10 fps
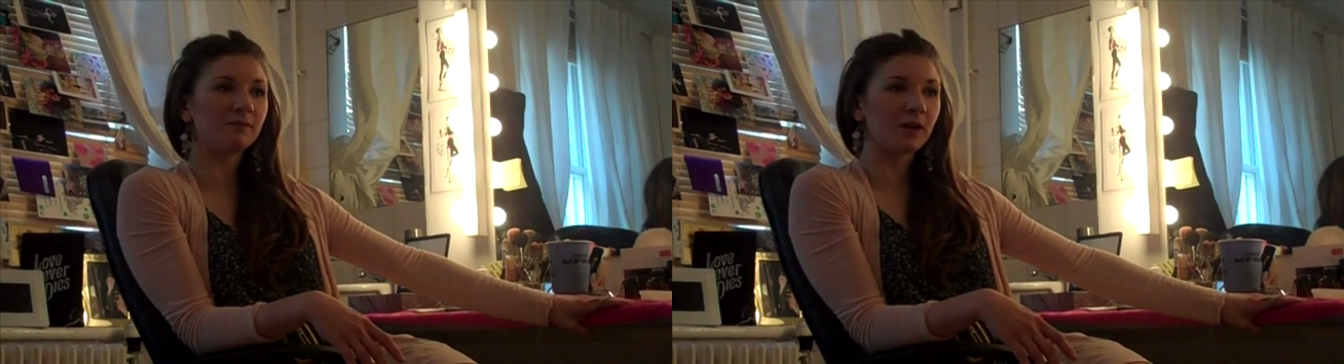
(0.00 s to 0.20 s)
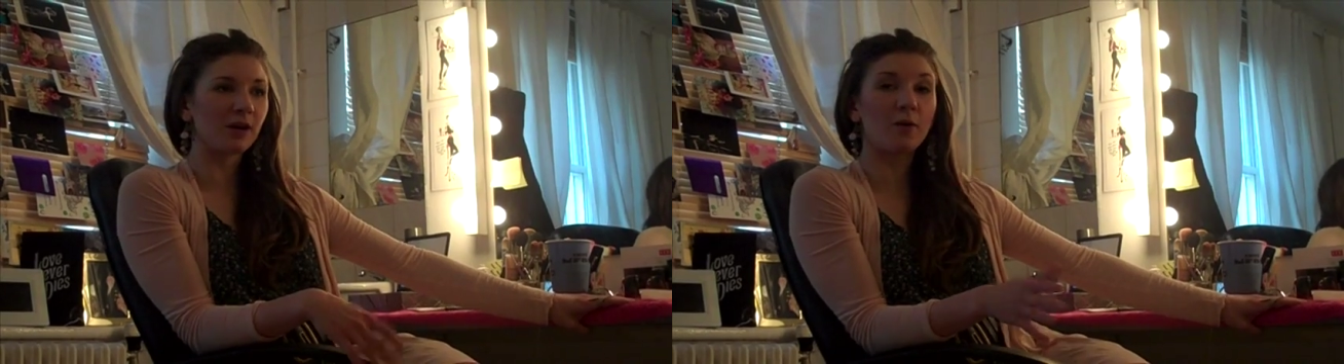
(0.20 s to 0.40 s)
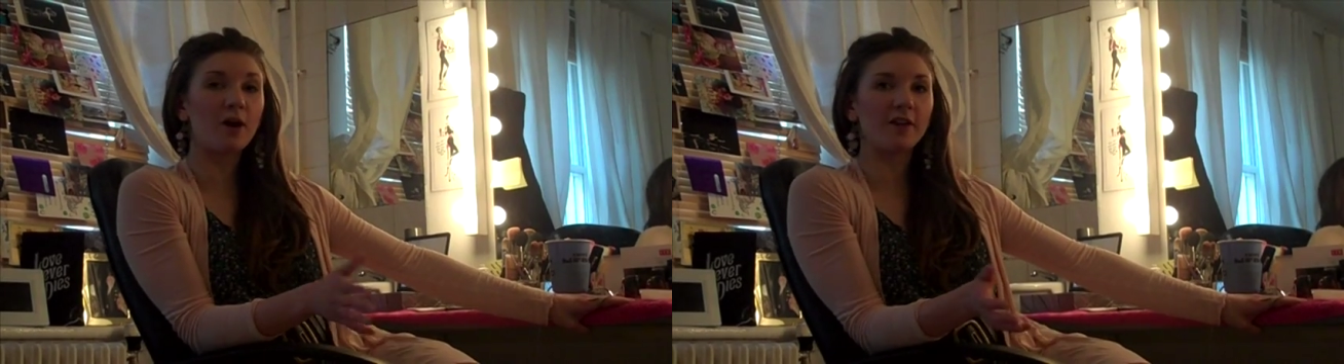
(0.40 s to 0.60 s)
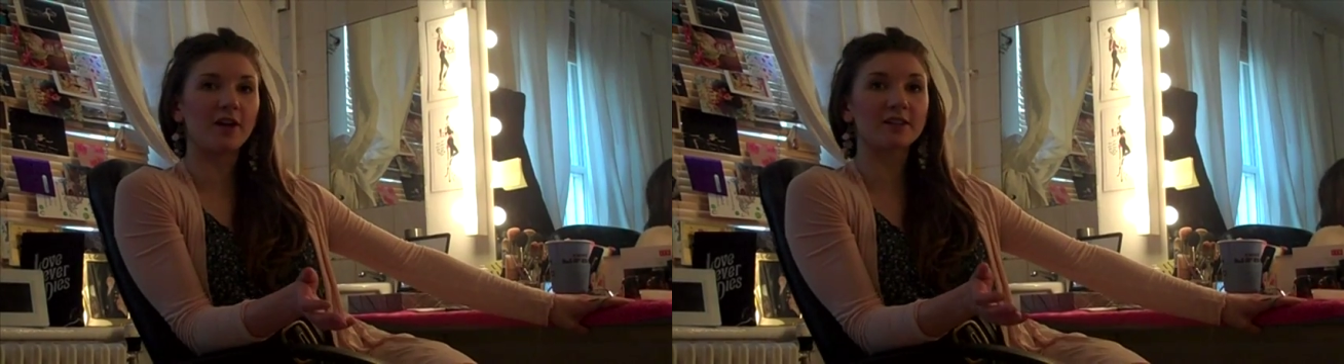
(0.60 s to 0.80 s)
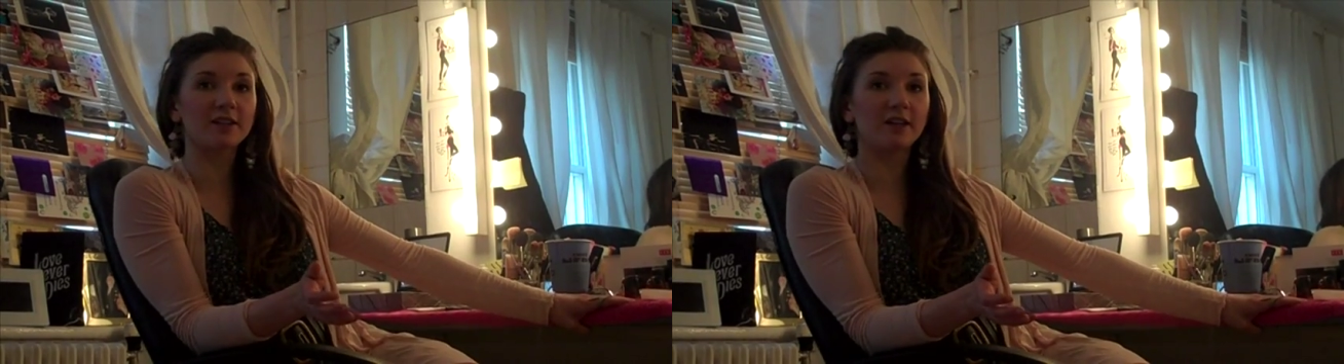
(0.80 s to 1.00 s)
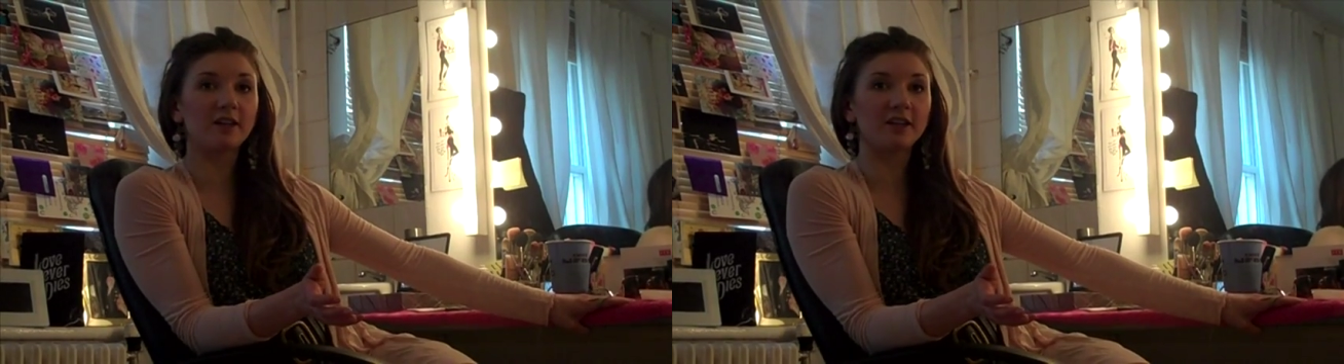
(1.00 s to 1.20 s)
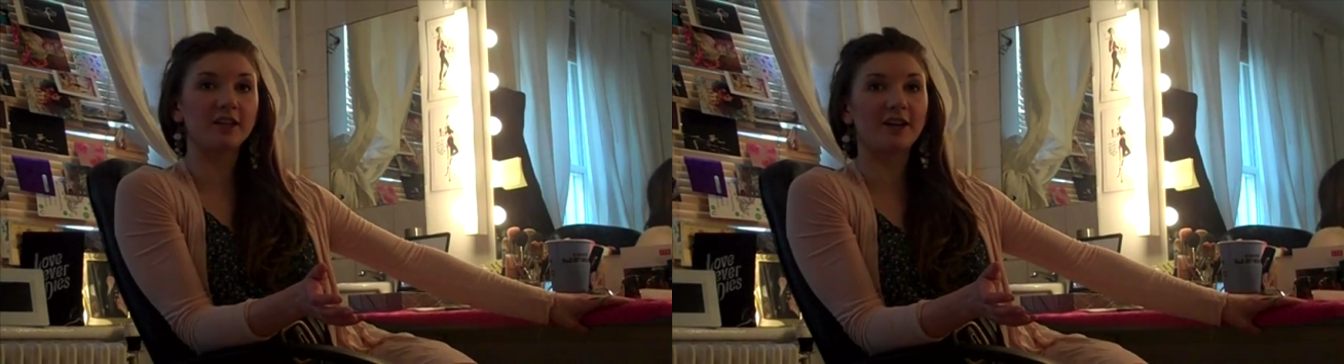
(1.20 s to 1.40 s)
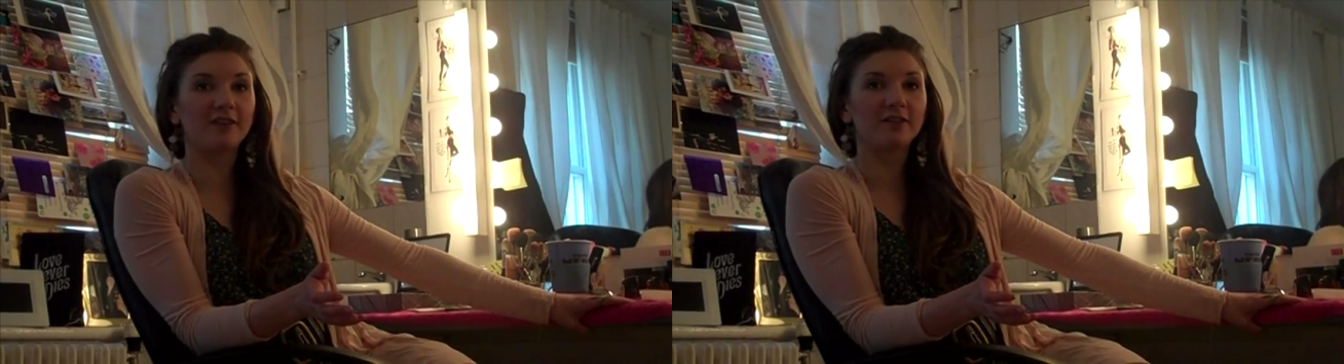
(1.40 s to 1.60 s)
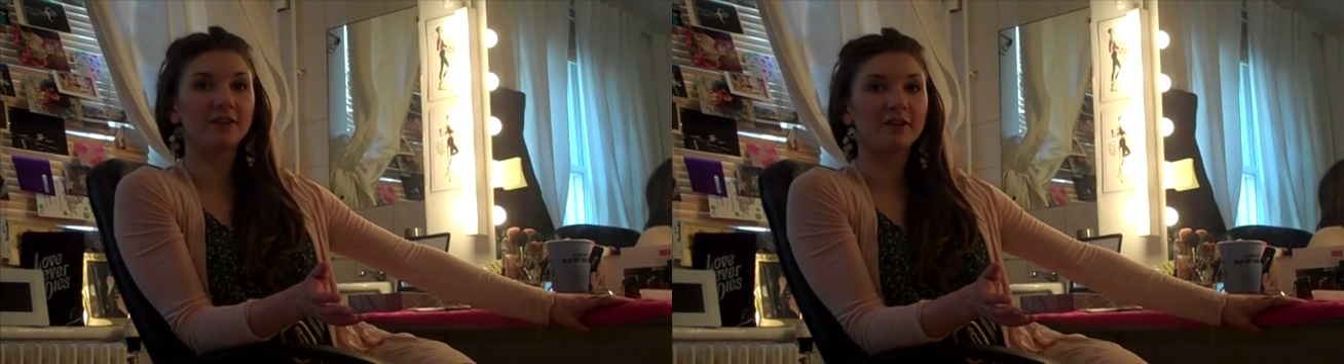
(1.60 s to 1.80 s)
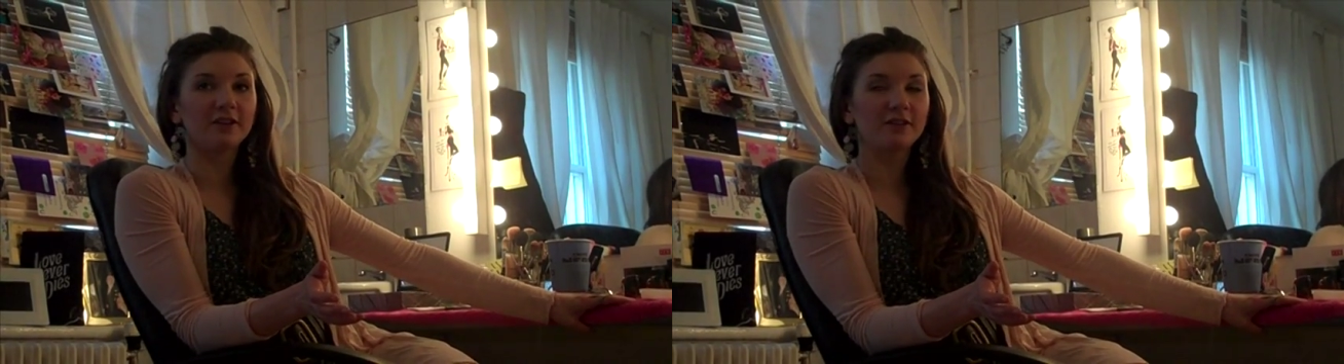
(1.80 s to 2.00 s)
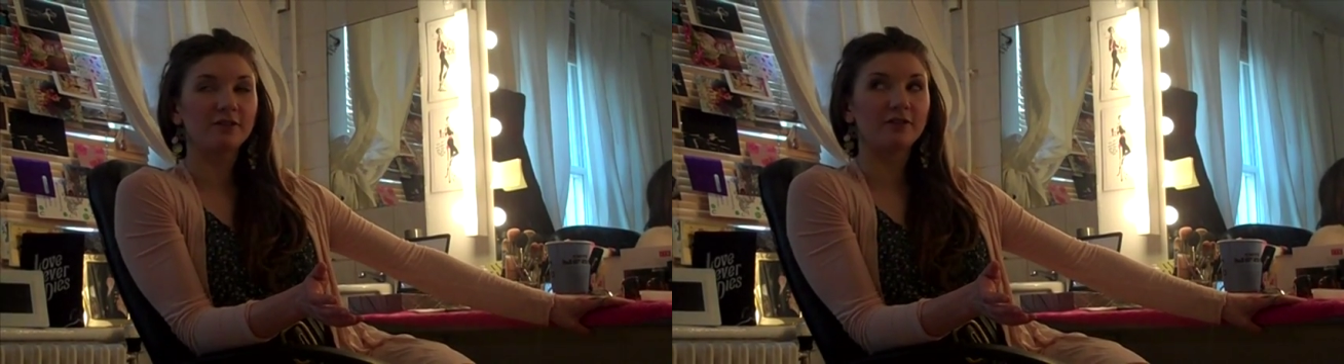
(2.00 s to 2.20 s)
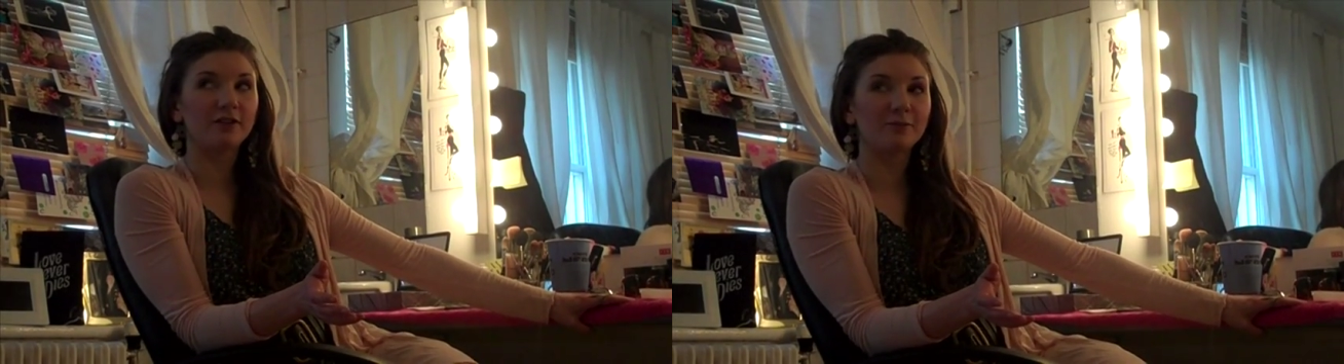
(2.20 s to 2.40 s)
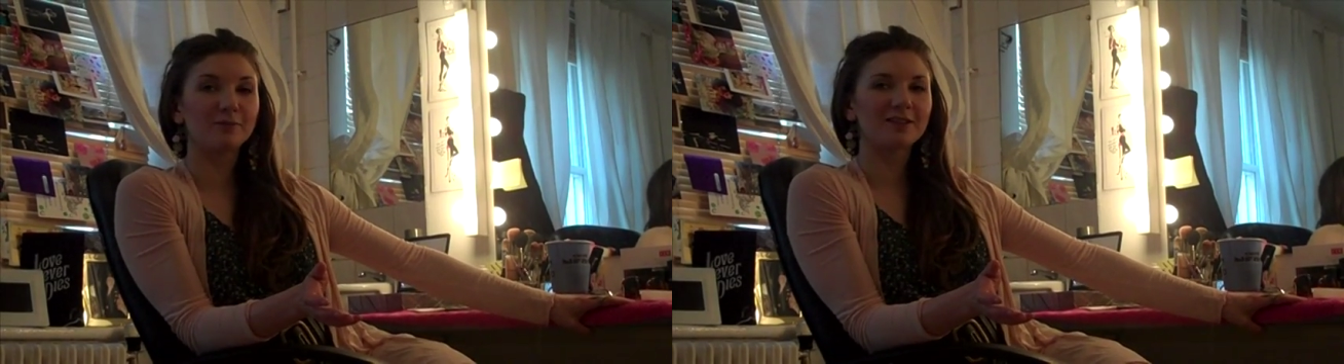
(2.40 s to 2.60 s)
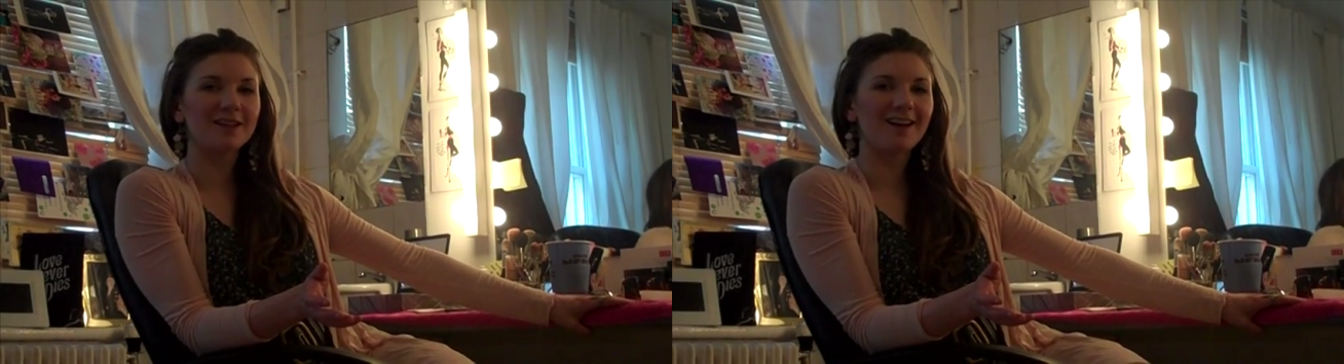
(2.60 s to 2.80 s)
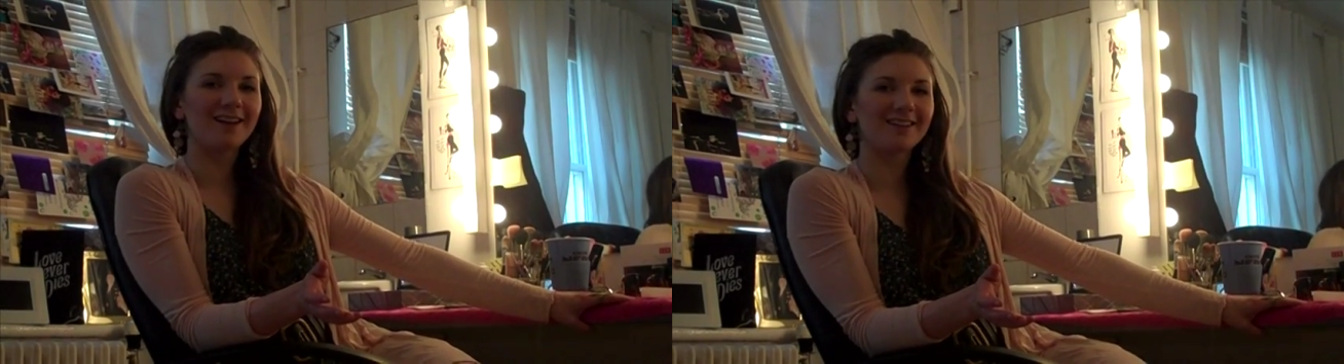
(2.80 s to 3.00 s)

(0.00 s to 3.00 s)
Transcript: acquire that skill, and now film's next.